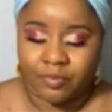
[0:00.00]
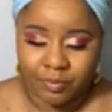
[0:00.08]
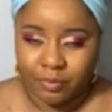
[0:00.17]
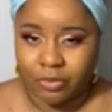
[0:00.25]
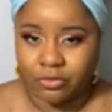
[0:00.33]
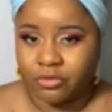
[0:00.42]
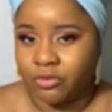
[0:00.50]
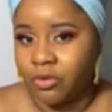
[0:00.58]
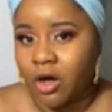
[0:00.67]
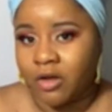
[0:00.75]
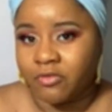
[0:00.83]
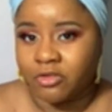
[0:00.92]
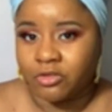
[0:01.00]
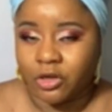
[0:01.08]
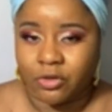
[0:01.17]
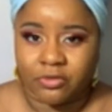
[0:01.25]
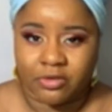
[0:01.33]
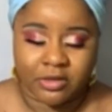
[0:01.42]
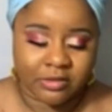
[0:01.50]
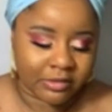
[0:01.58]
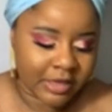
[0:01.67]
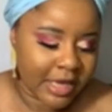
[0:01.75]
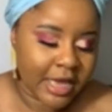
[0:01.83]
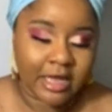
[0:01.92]
postal office closes
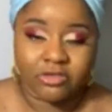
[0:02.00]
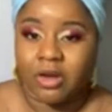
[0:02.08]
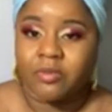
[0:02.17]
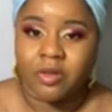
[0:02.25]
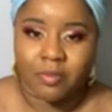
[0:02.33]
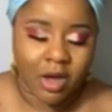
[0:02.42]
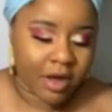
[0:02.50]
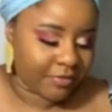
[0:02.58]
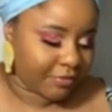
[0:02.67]
and drop them off.